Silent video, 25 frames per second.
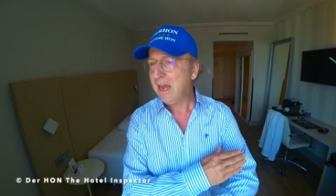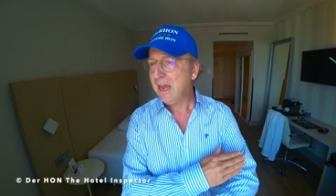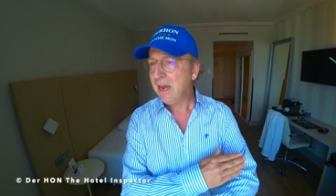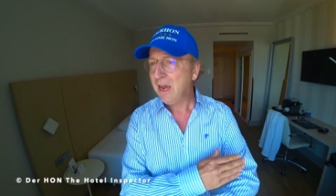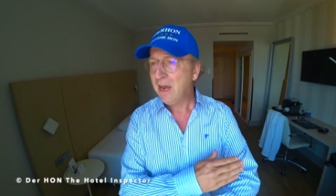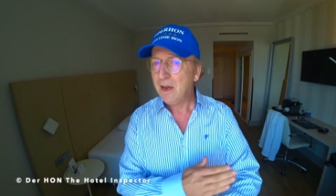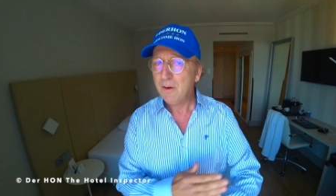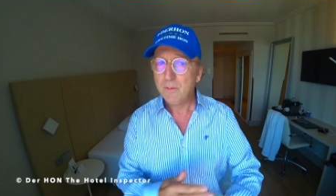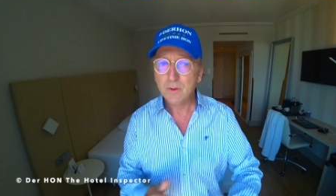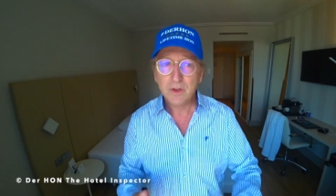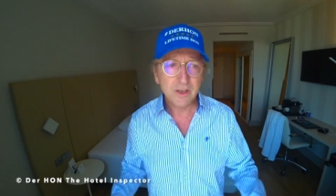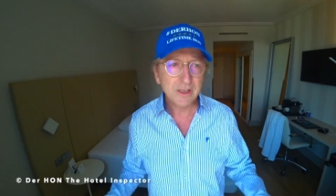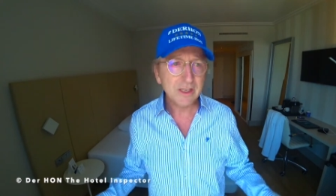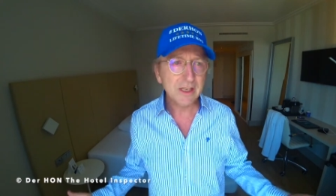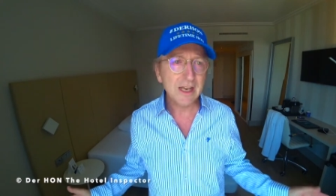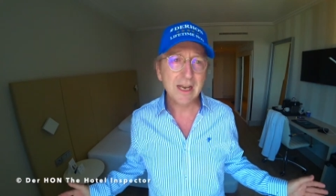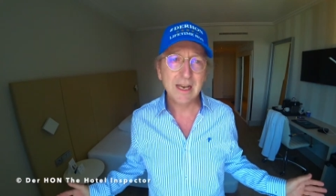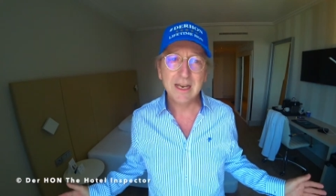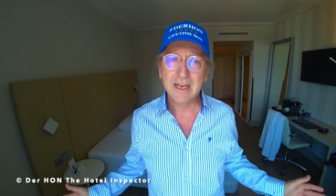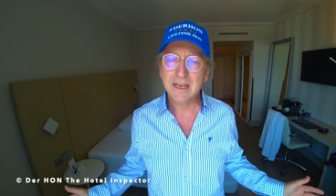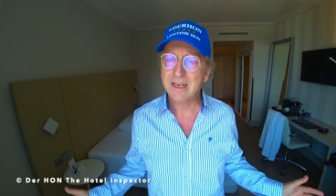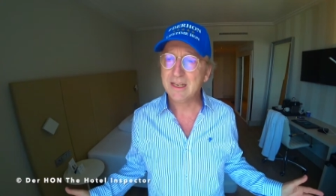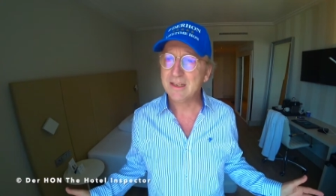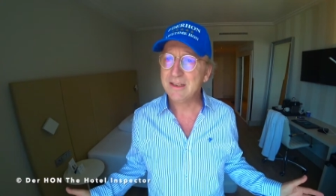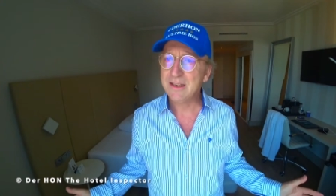I would say
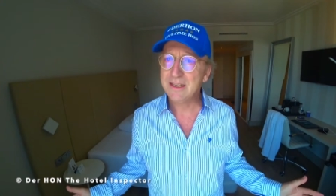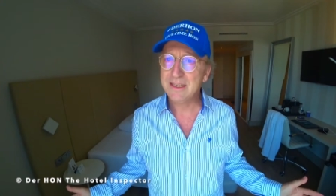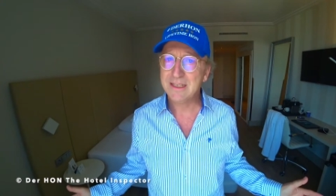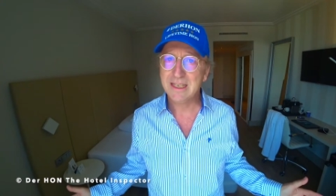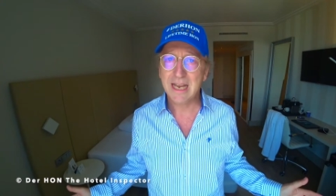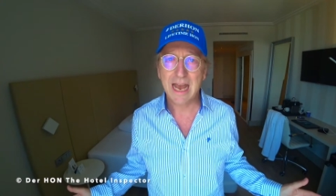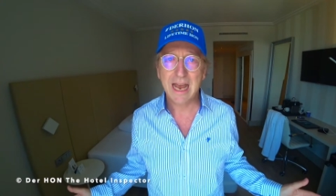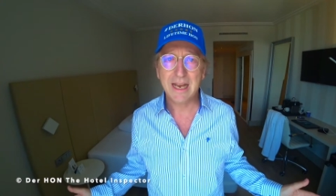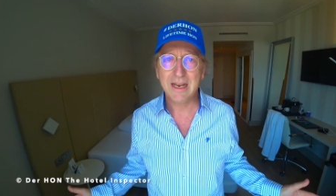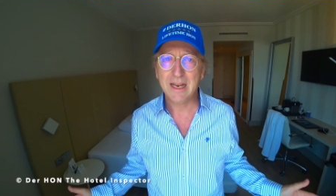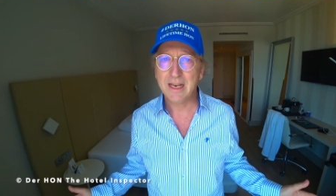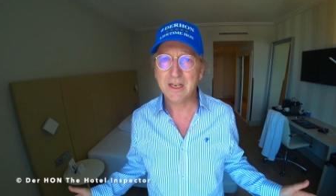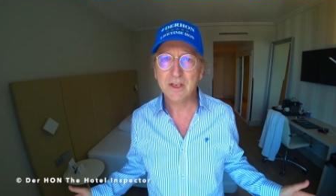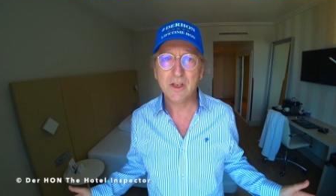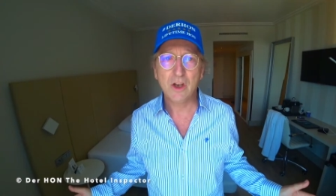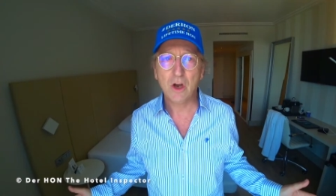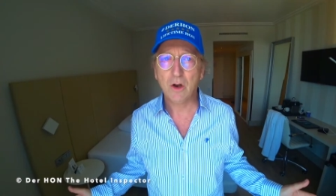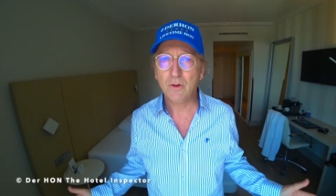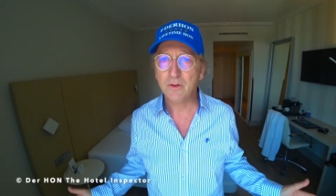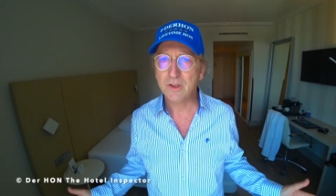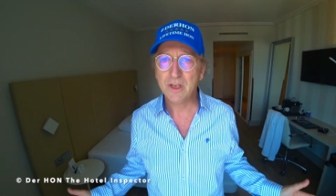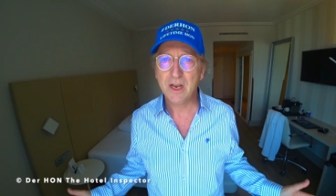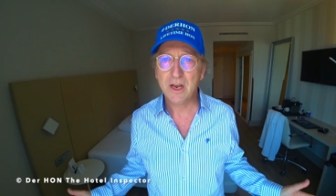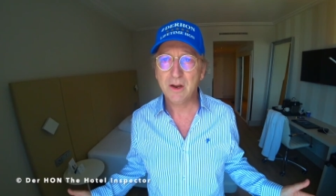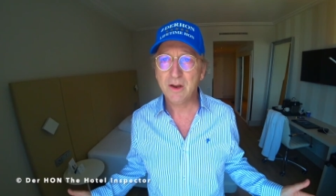in this NH
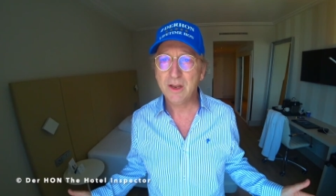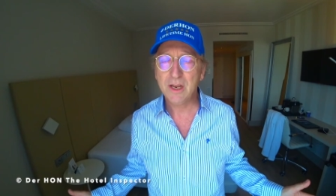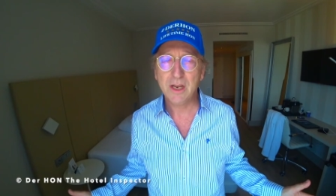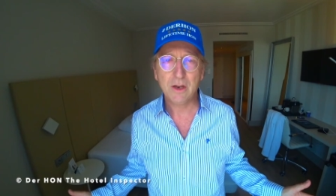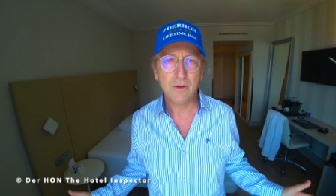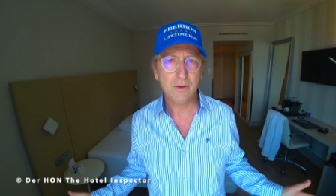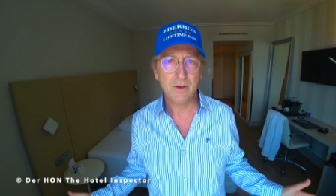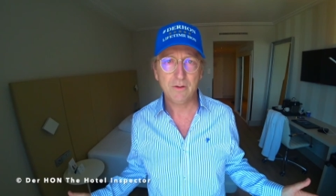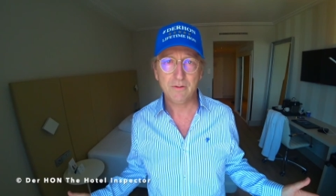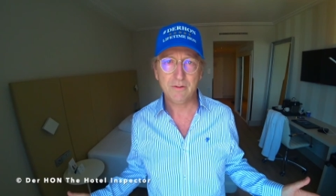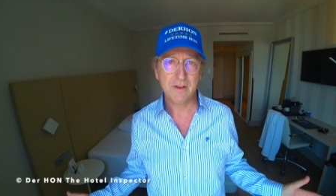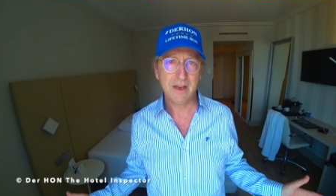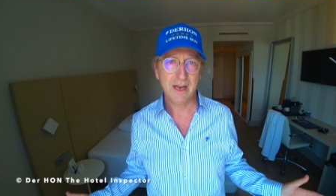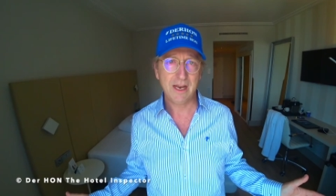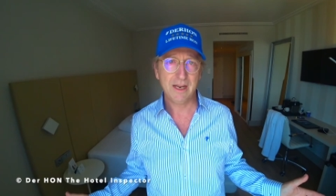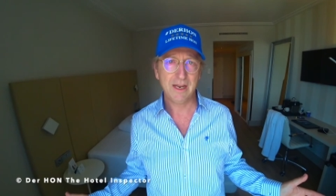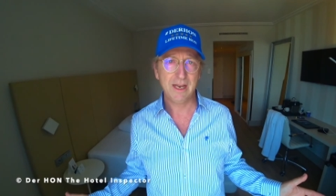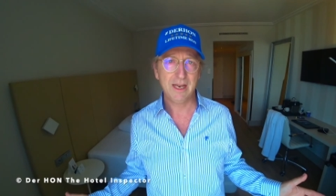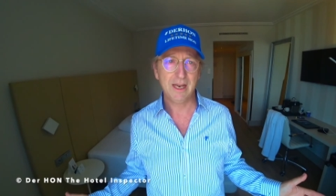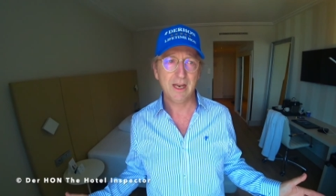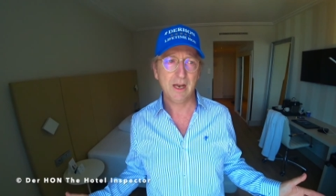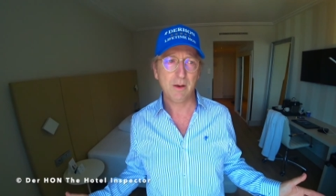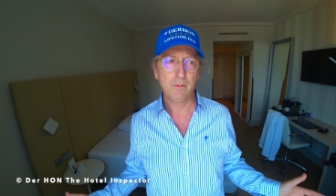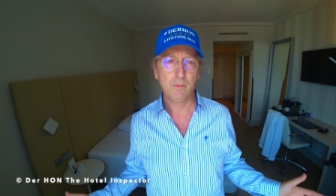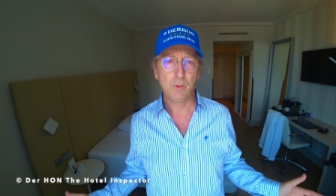Hotel here at Vienna
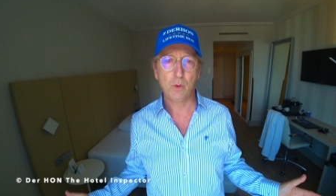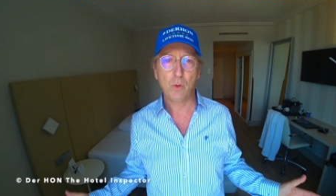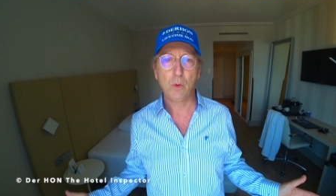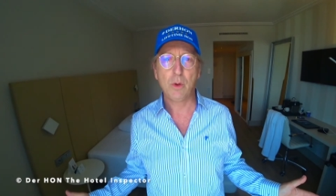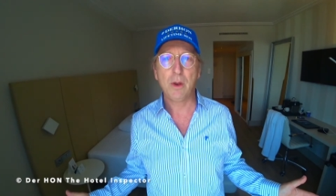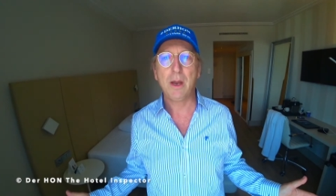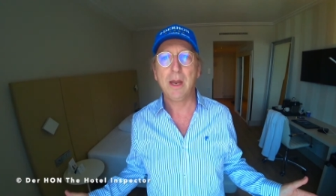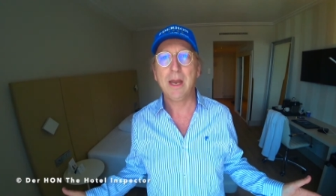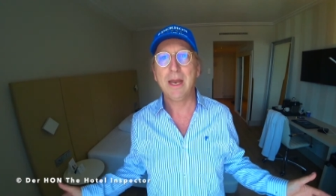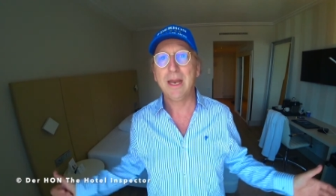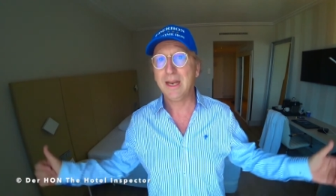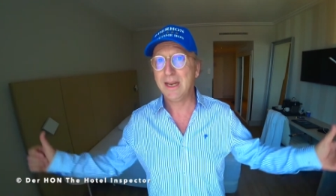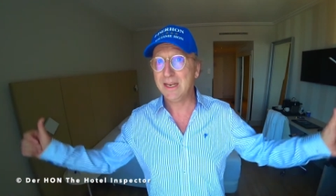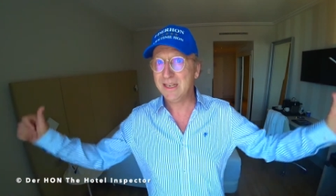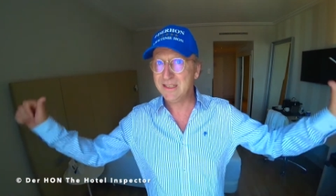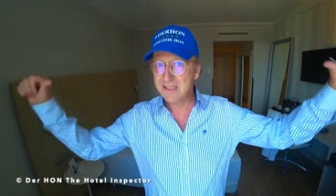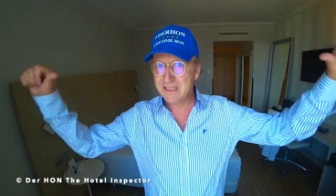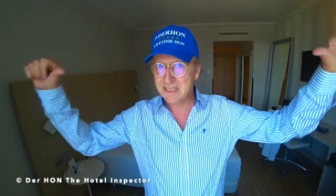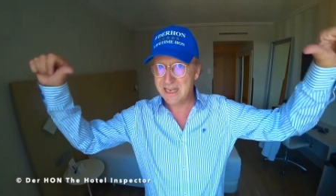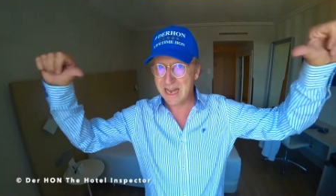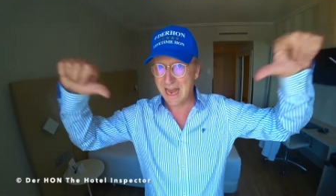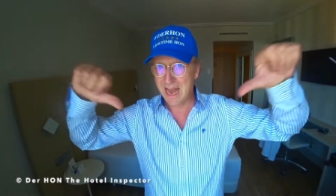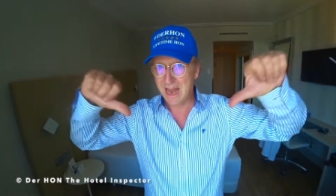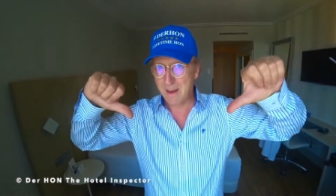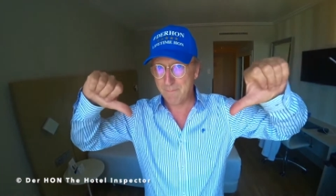Airport, it's
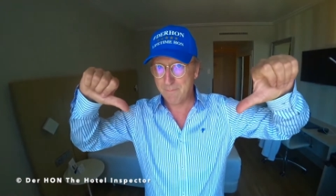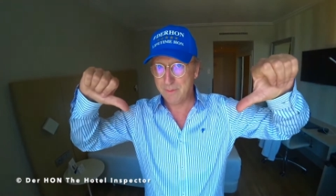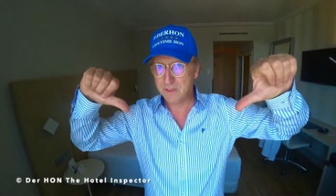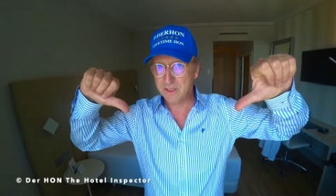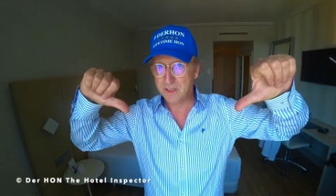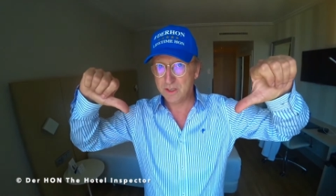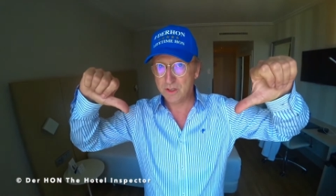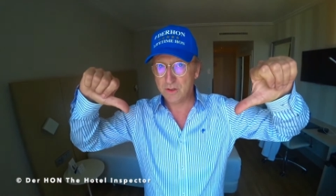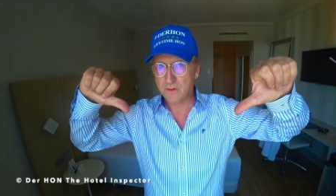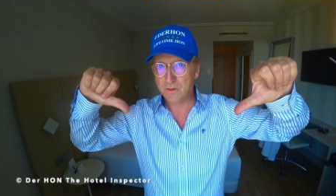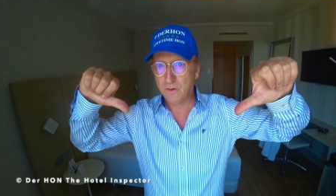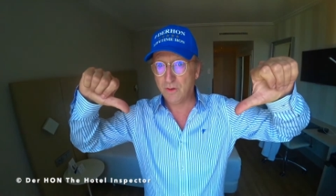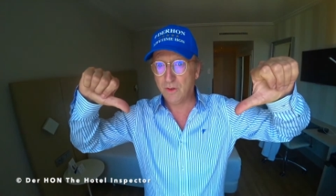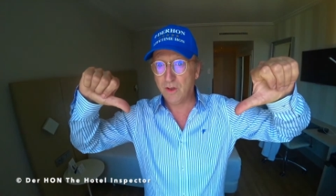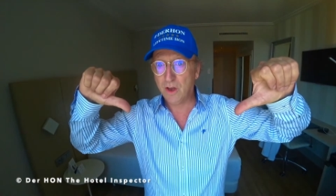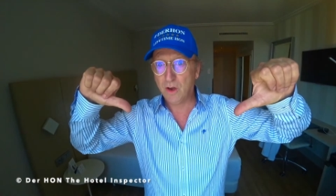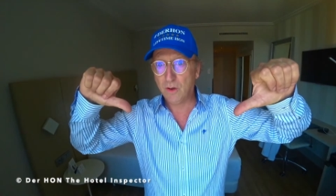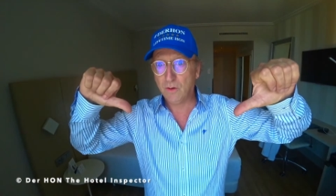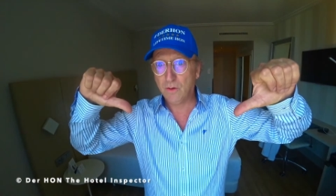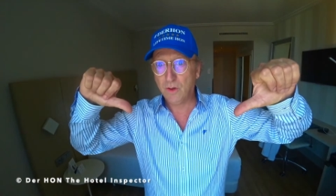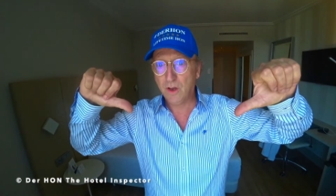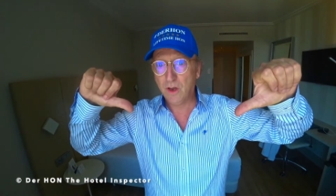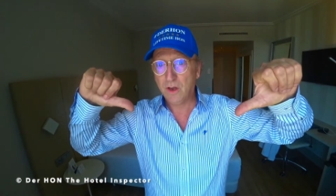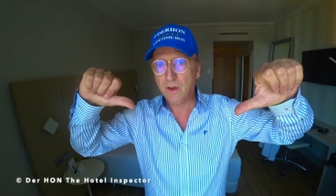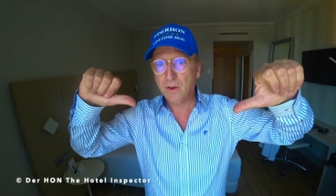an absolute
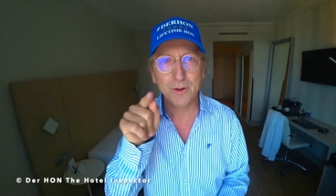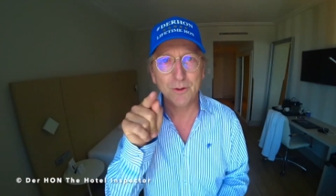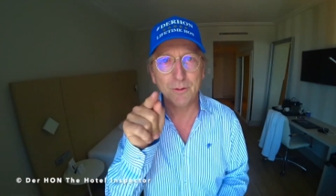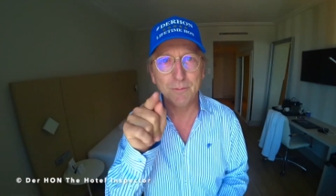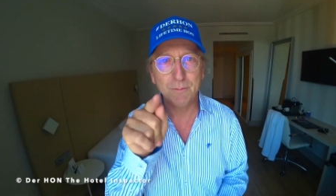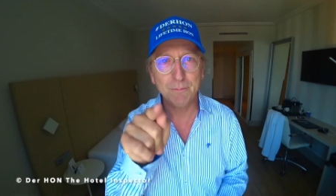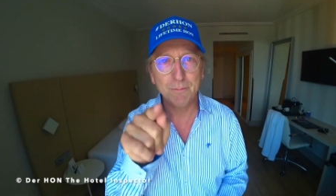no-go.